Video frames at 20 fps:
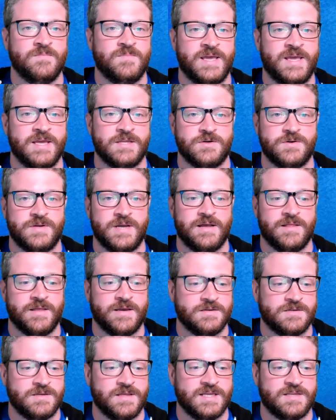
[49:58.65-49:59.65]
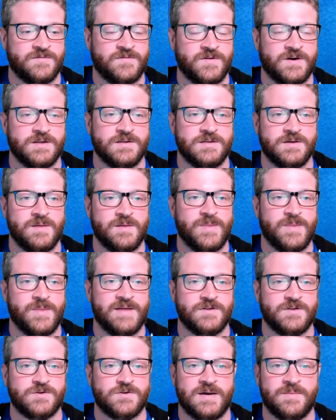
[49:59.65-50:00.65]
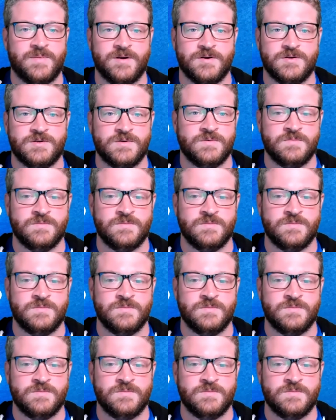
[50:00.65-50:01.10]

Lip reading: kids are yelling, so that's fun. So I might have to drop here soon.